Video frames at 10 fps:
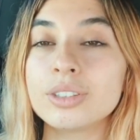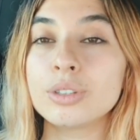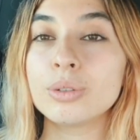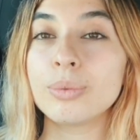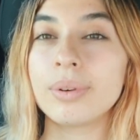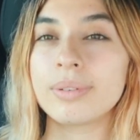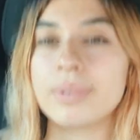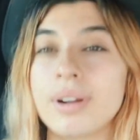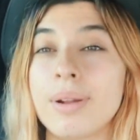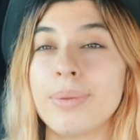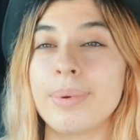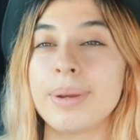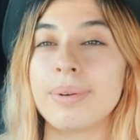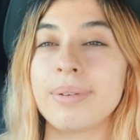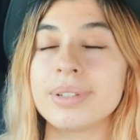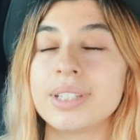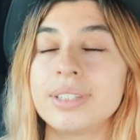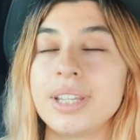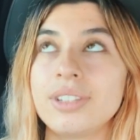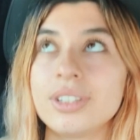to, well, we're not on the way, we're obviously
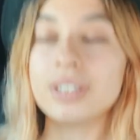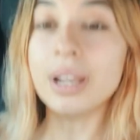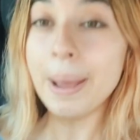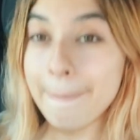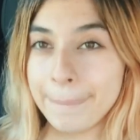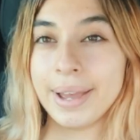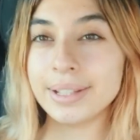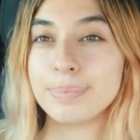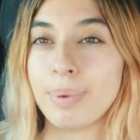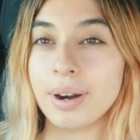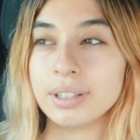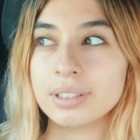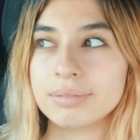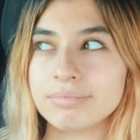stationed, but parked.